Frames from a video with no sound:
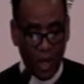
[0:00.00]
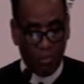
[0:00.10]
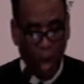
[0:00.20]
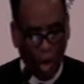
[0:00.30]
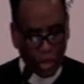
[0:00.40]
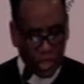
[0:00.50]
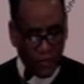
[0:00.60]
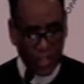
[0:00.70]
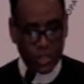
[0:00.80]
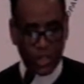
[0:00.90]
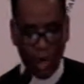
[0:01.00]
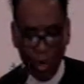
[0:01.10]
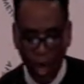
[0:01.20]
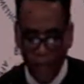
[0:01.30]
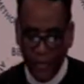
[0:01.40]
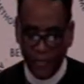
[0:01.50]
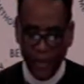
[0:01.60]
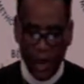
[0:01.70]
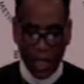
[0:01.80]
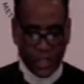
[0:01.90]
Most of us know that
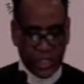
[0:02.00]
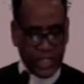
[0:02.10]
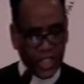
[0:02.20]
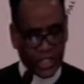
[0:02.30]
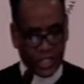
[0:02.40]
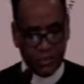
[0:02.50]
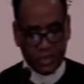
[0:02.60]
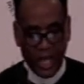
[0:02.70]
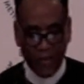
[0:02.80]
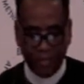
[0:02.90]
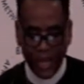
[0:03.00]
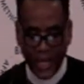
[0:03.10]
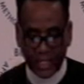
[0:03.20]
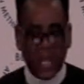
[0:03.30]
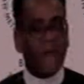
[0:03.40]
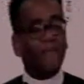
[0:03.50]
there are systems in place